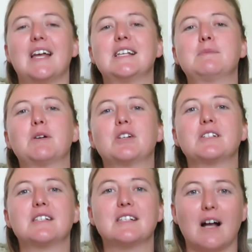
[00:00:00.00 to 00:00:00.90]
is
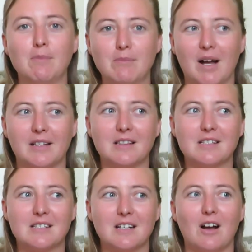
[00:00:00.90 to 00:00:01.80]
because some
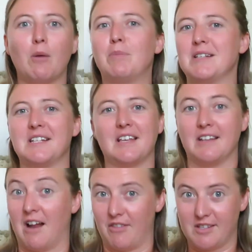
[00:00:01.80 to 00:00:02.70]
months are busier
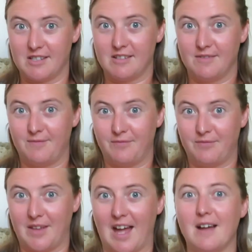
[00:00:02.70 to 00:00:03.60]
than others.
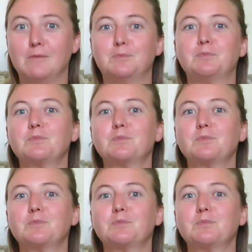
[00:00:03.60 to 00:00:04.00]
Yeah?